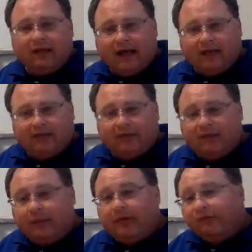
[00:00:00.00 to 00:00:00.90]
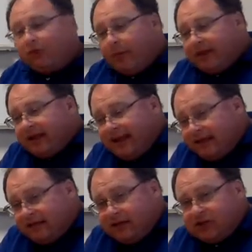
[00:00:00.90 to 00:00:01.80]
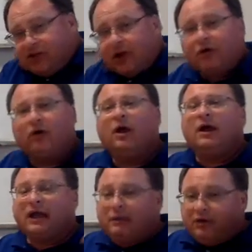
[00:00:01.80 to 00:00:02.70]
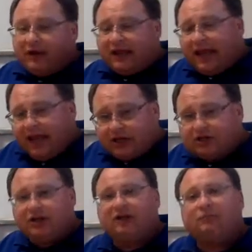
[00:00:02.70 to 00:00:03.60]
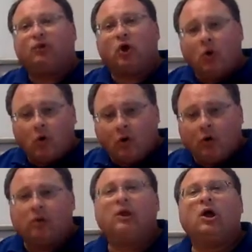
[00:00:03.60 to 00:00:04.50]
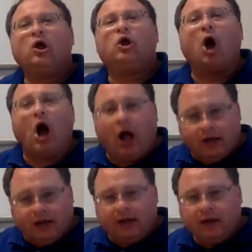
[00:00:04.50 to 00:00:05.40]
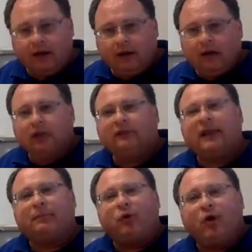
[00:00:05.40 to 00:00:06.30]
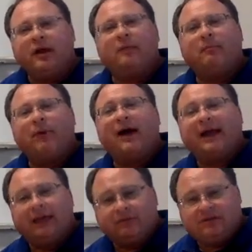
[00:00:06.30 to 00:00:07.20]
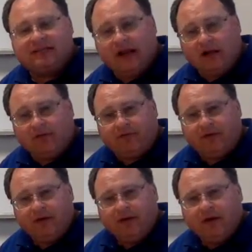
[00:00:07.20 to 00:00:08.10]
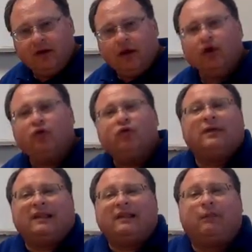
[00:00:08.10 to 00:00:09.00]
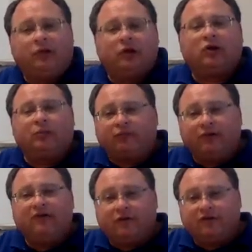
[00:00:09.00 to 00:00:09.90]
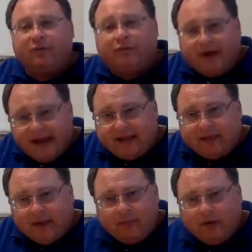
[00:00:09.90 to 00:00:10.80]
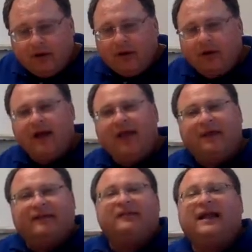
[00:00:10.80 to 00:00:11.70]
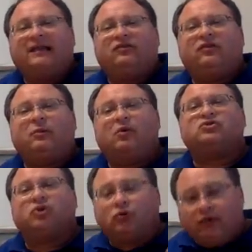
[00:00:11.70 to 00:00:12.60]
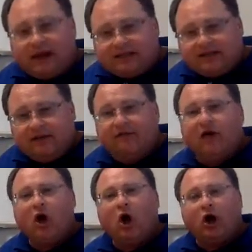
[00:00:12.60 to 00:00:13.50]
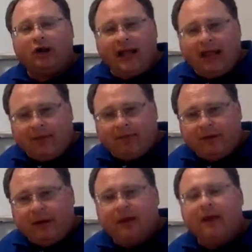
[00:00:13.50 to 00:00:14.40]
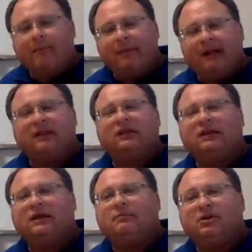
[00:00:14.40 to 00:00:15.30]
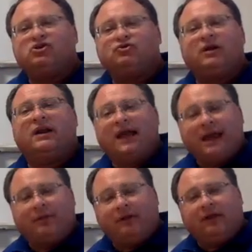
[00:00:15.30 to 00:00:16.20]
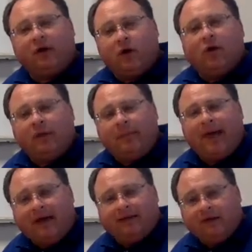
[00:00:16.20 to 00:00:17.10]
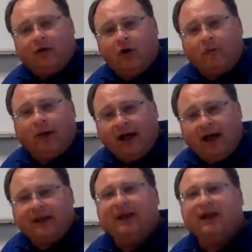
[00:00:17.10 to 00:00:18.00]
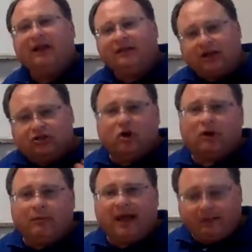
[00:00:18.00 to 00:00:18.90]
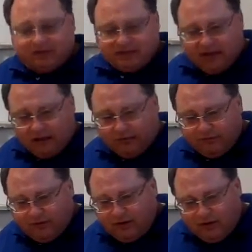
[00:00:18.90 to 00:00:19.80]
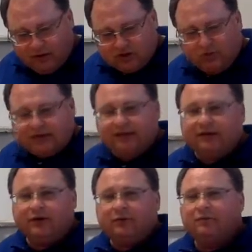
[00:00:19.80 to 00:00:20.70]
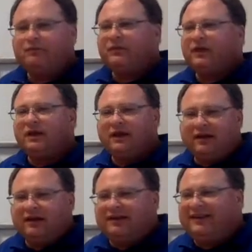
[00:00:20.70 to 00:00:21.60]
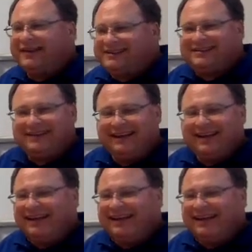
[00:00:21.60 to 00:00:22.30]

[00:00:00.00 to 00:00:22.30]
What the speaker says: gossip, a little bit of rubbing against each other, communication, blowhole, gone. They put him by himself. You do that to political prisoners to break them, and they did that to the most aggressive, unhappy, mentally mistreated animal in their whole capacity, in their whole pod. They stuck him by himself. So what does he do? He does this.